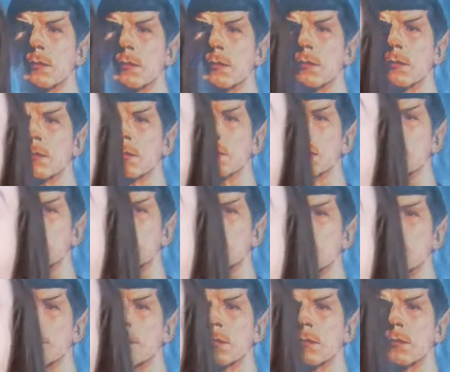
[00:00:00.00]

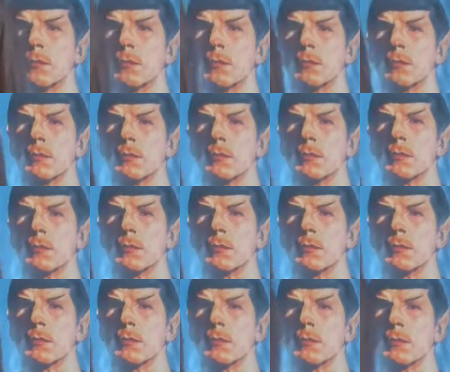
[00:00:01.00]

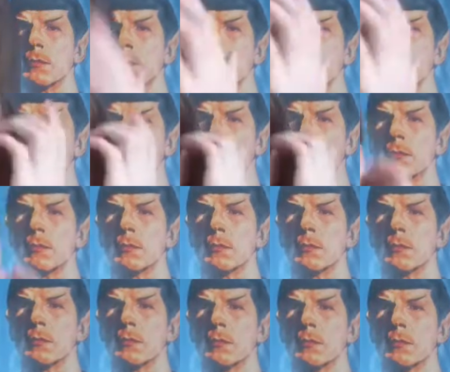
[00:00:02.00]

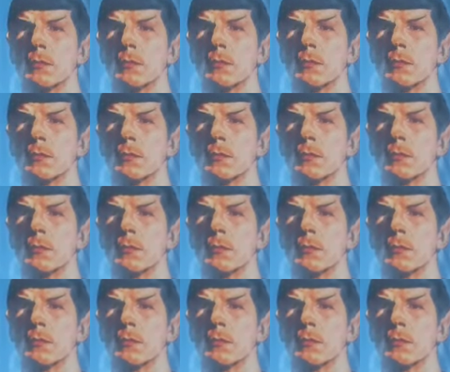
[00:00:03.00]
[no speech]